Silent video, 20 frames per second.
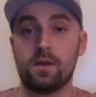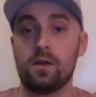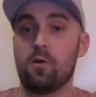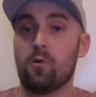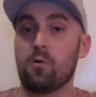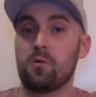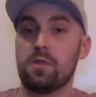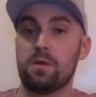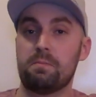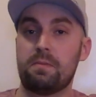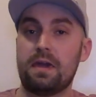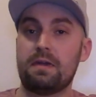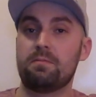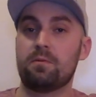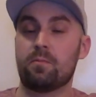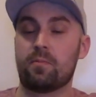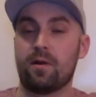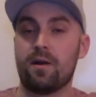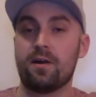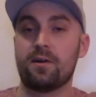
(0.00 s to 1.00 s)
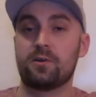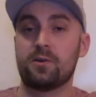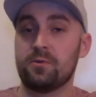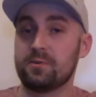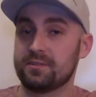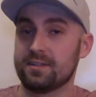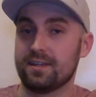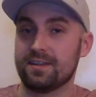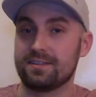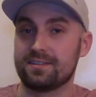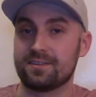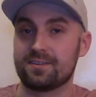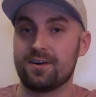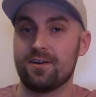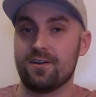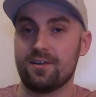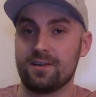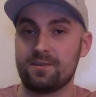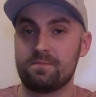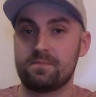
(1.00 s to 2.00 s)
or the Baby Bronco as I like to
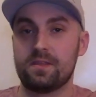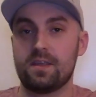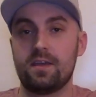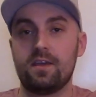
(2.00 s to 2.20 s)
call it.